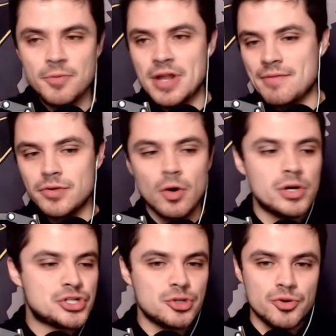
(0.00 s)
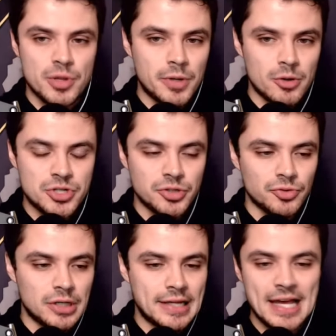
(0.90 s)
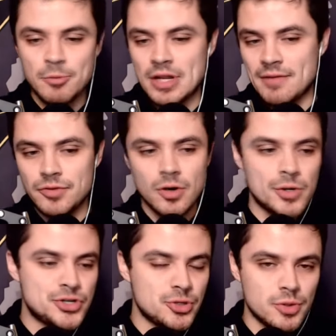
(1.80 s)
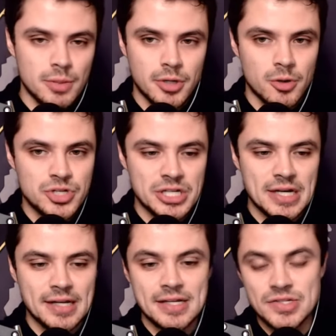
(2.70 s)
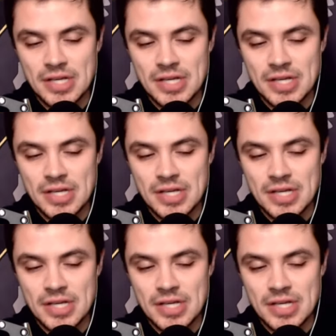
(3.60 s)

I would have no issue with him coaching the run game, would have no issue with him coaching tight ends.